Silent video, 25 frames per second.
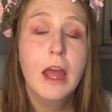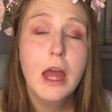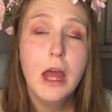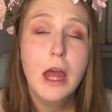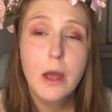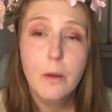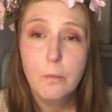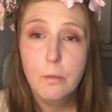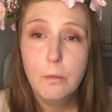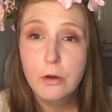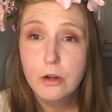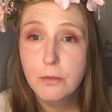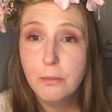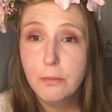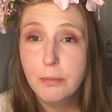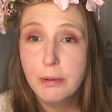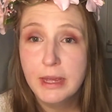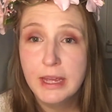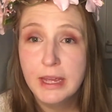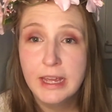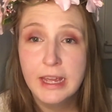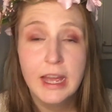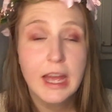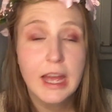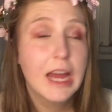would be
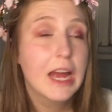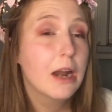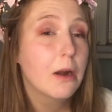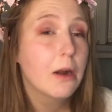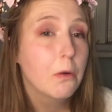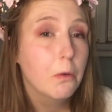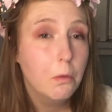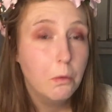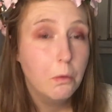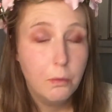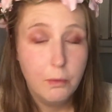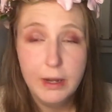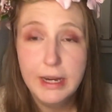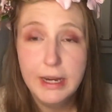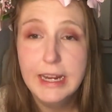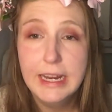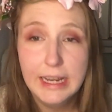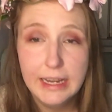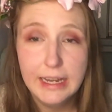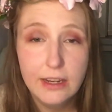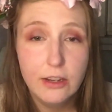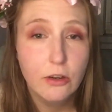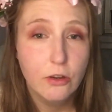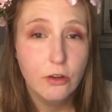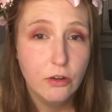really
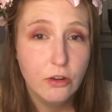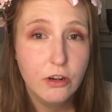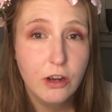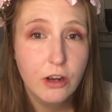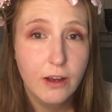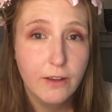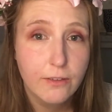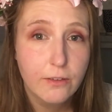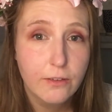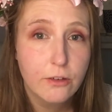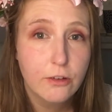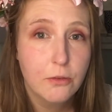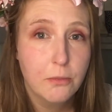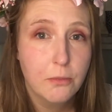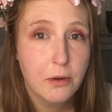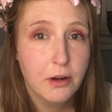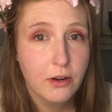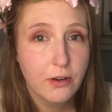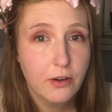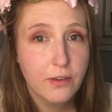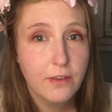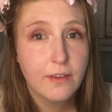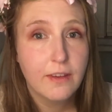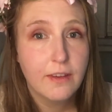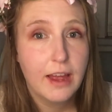good
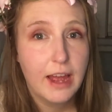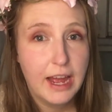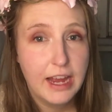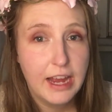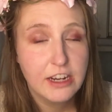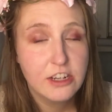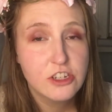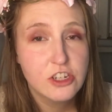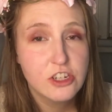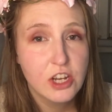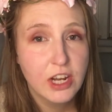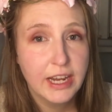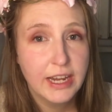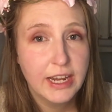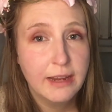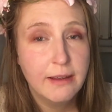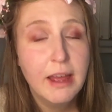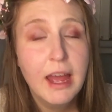customers actually.